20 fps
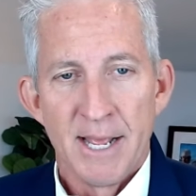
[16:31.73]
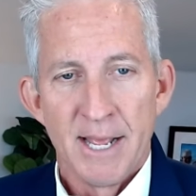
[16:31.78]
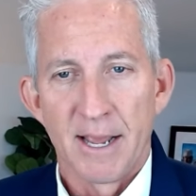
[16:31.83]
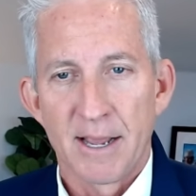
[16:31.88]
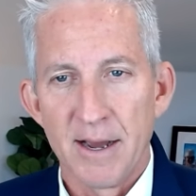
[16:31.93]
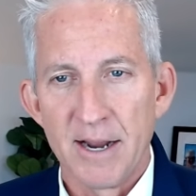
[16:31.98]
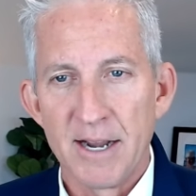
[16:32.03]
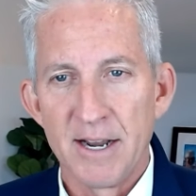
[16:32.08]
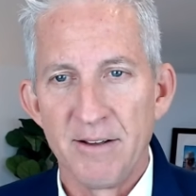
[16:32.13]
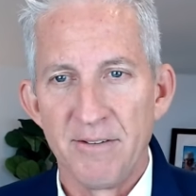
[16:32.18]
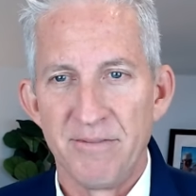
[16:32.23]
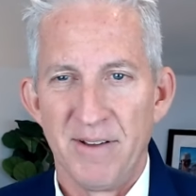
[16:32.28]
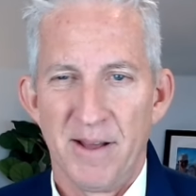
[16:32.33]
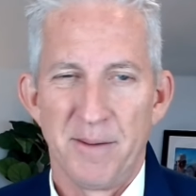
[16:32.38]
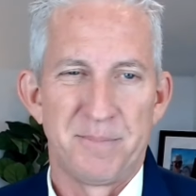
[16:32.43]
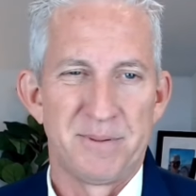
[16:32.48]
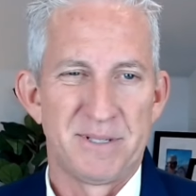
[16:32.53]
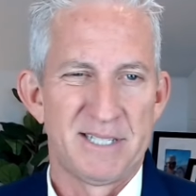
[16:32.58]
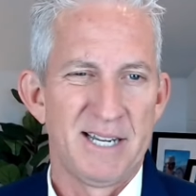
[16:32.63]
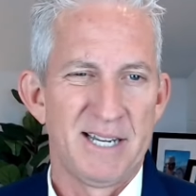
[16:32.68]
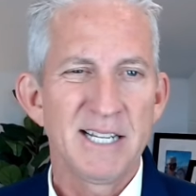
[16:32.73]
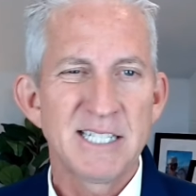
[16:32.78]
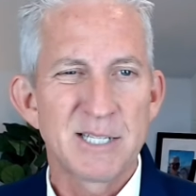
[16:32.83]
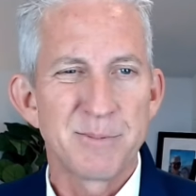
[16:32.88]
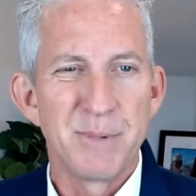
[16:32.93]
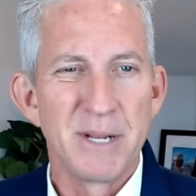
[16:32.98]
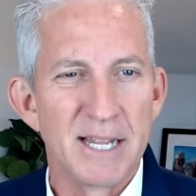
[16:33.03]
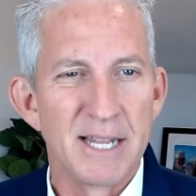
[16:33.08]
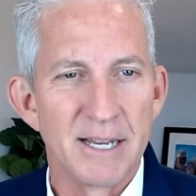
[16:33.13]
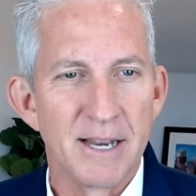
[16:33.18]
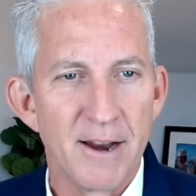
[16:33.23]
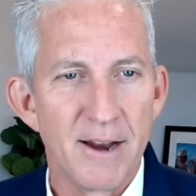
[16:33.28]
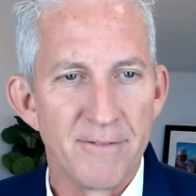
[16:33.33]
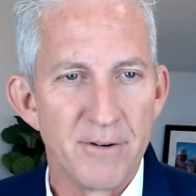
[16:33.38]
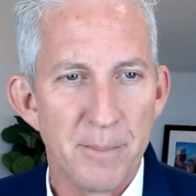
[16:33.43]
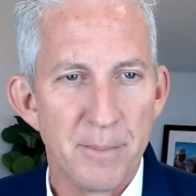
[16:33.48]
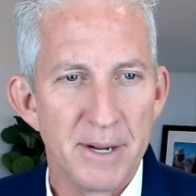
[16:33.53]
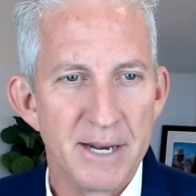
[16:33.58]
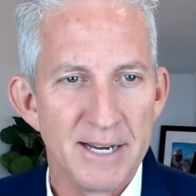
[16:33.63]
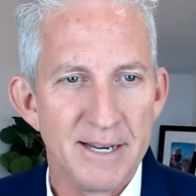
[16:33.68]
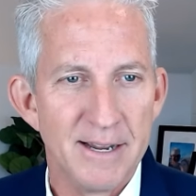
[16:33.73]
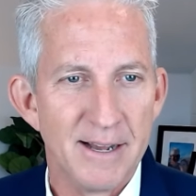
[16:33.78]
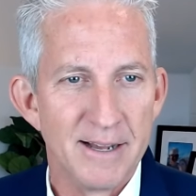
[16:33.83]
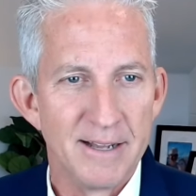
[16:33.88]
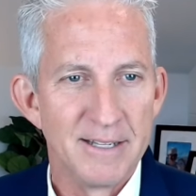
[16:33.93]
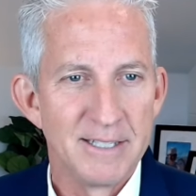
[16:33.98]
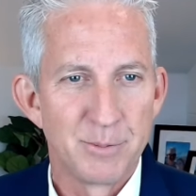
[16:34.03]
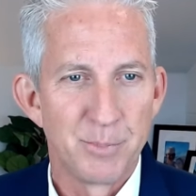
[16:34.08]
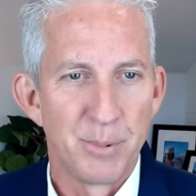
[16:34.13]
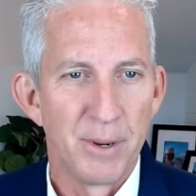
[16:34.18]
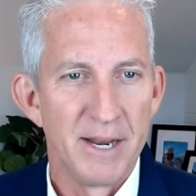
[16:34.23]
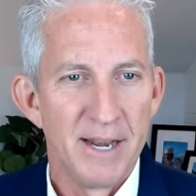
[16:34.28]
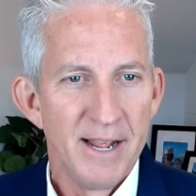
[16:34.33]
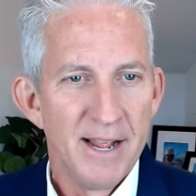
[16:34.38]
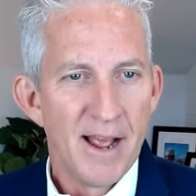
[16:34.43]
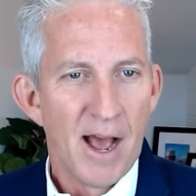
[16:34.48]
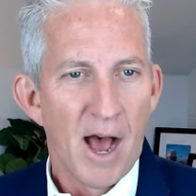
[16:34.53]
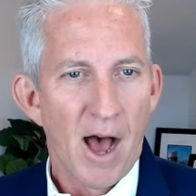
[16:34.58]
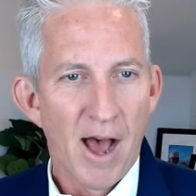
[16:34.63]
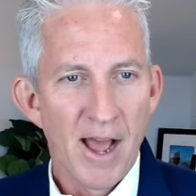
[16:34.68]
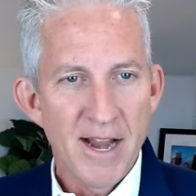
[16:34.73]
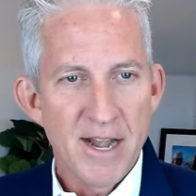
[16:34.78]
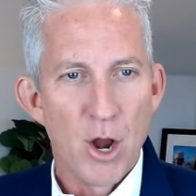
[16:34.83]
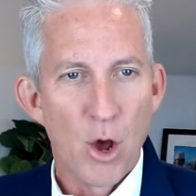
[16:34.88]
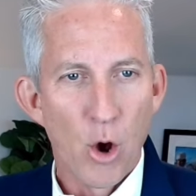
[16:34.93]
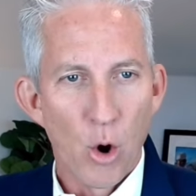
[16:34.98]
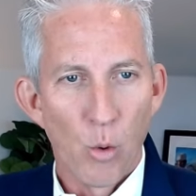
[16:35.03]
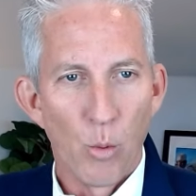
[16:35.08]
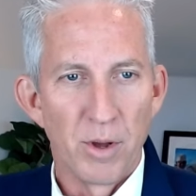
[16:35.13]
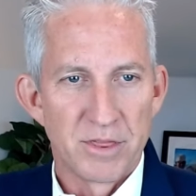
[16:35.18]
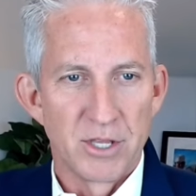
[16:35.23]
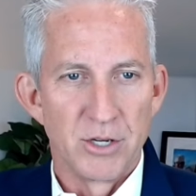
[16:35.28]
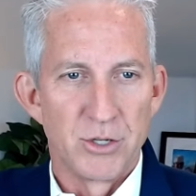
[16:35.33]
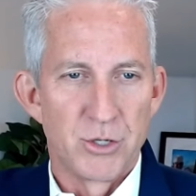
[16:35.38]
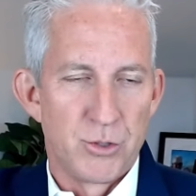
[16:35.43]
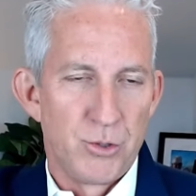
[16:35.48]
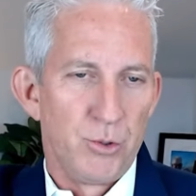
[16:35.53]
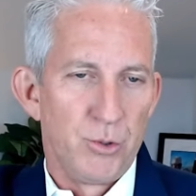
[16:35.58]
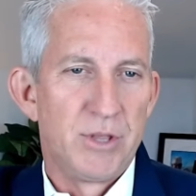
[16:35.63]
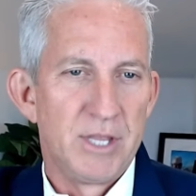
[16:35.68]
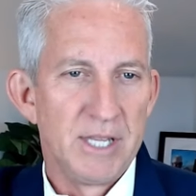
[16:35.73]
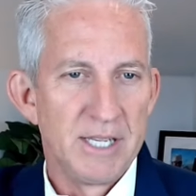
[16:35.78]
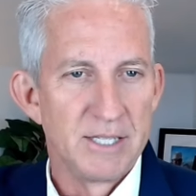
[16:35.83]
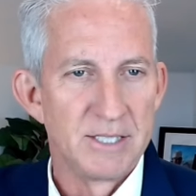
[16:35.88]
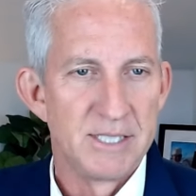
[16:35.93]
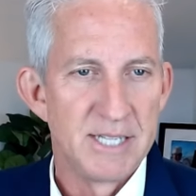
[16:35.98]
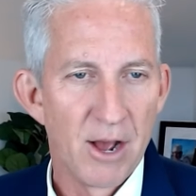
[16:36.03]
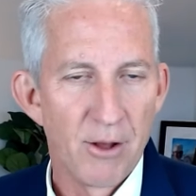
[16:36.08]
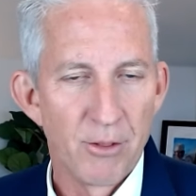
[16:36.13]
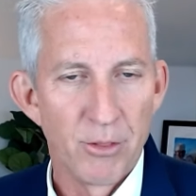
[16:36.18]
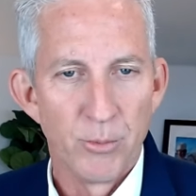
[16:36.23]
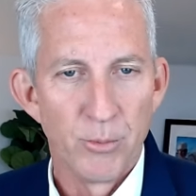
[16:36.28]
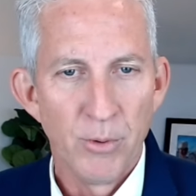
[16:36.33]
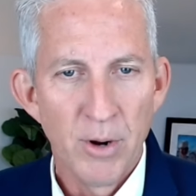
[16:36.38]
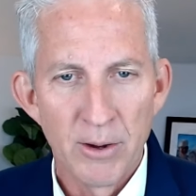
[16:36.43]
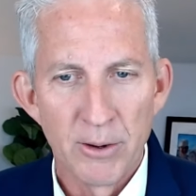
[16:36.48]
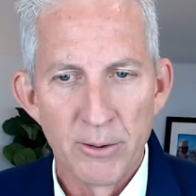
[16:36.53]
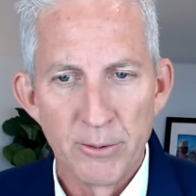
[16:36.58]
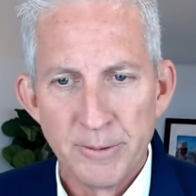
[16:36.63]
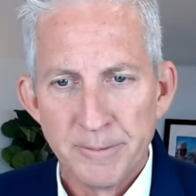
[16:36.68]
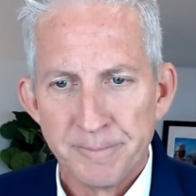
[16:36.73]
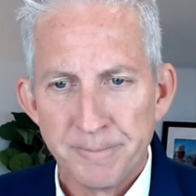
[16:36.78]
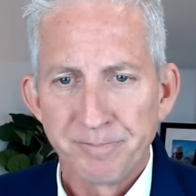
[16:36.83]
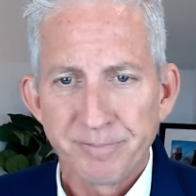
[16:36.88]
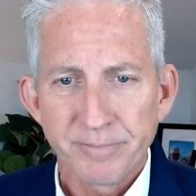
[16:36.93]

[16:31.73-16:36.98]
It kind of upsets me that everybody does, but I know what the truth is down the road.